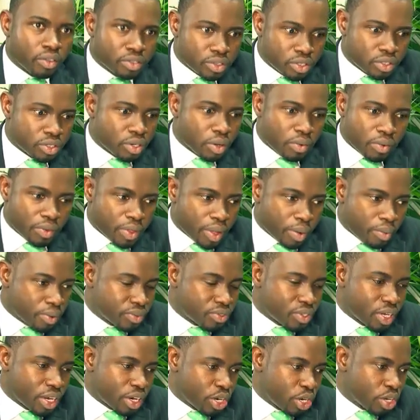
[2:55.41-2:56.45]
Some of them
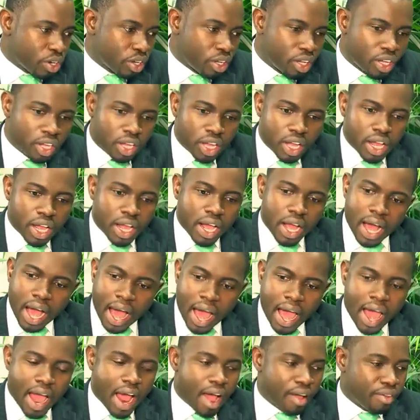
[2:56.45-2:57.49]
have said, look,
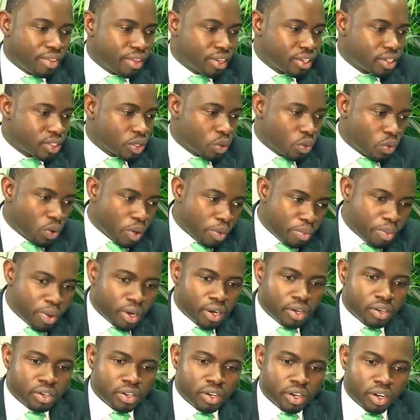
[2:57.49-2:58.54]
I have this
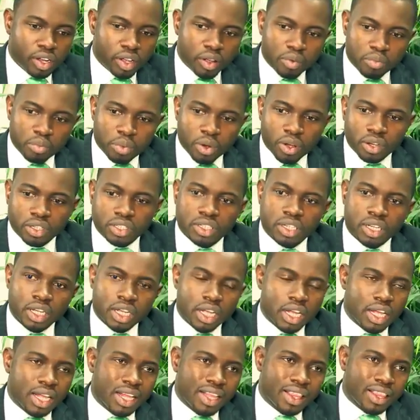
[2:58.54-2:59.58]
equipment, but
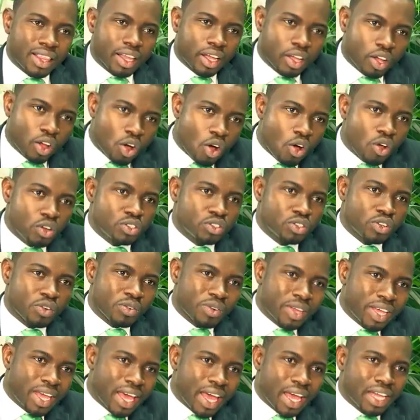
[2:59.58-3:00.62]
the cost
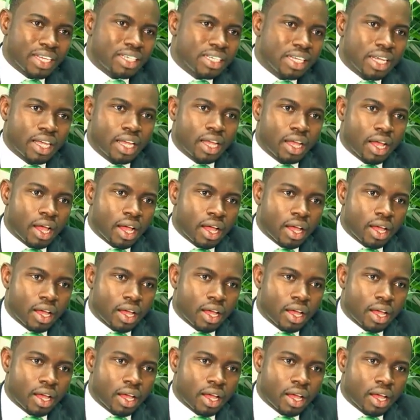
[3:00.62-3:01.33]
of getting